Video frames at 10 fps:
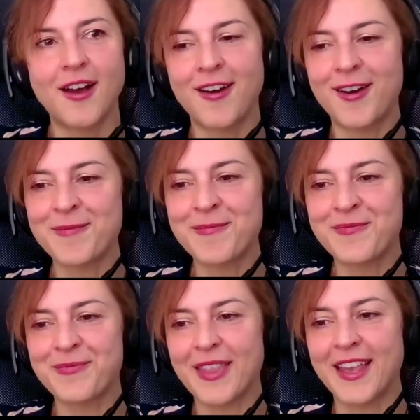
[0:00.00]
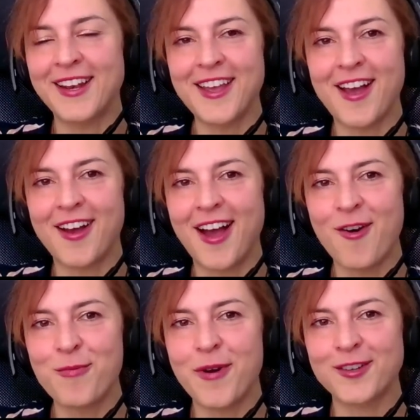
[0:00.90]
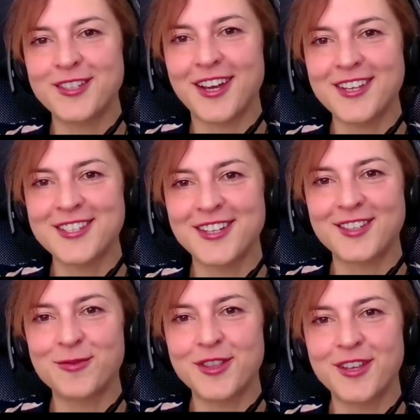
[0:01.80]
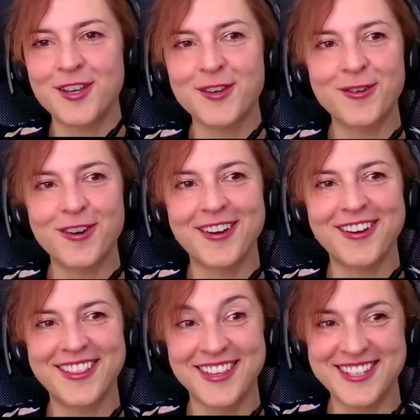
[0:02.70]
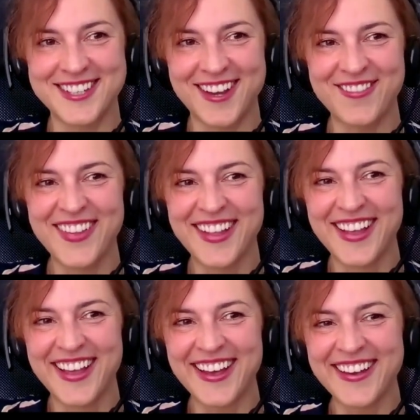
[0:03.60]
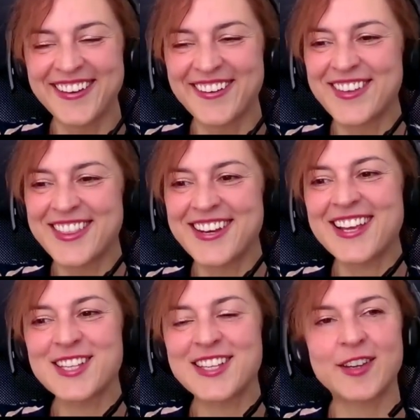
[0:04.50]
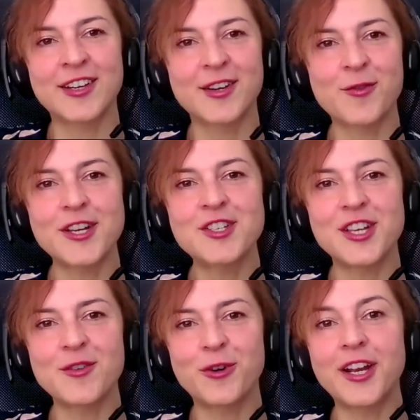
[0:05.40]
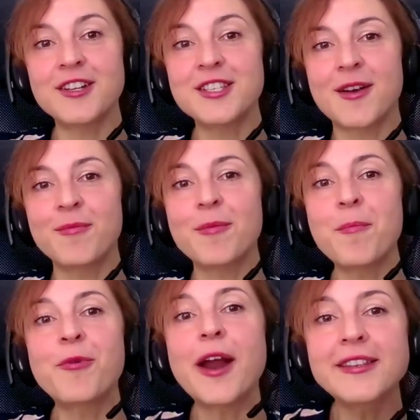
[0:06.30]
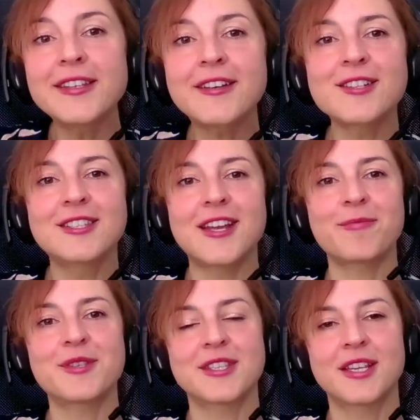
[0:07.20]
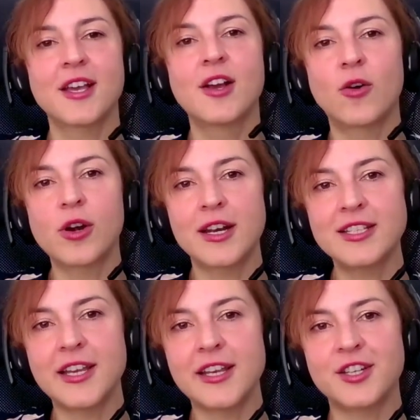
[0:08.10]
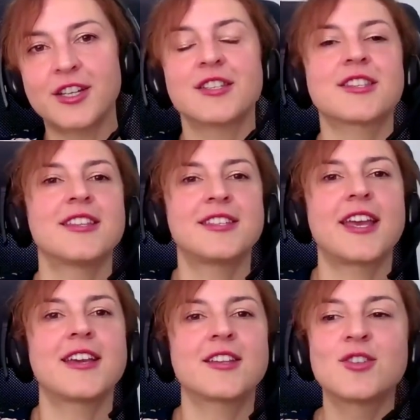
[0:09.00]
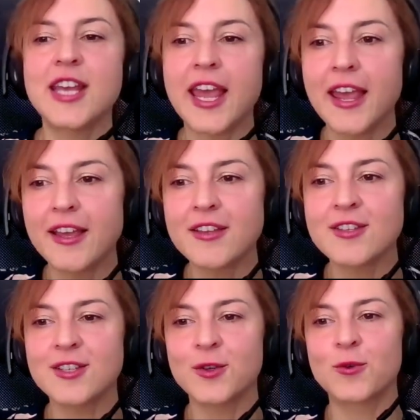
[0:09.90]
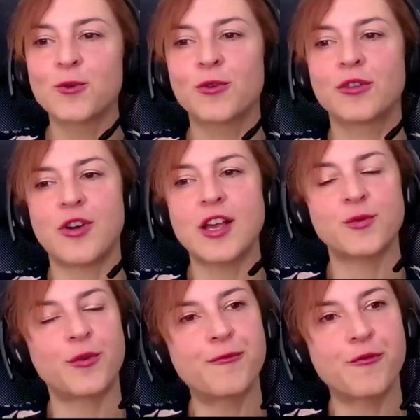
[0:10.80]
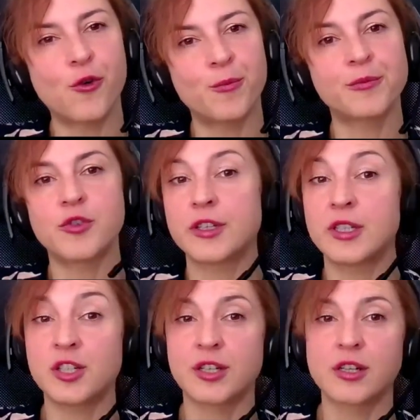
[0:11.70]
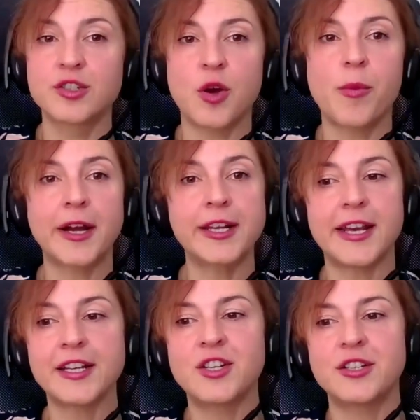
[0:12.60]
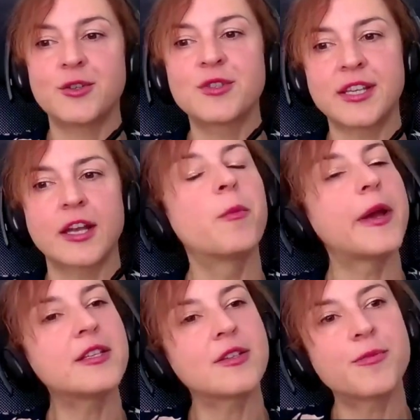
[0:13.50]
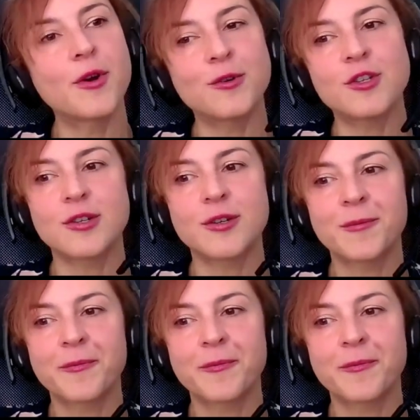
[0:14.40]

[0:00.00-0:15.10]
Ilija, how about I start with you this time with the next question. What are some practical steps organizations can take today to transfer from traditional job architecture to skill-based approach?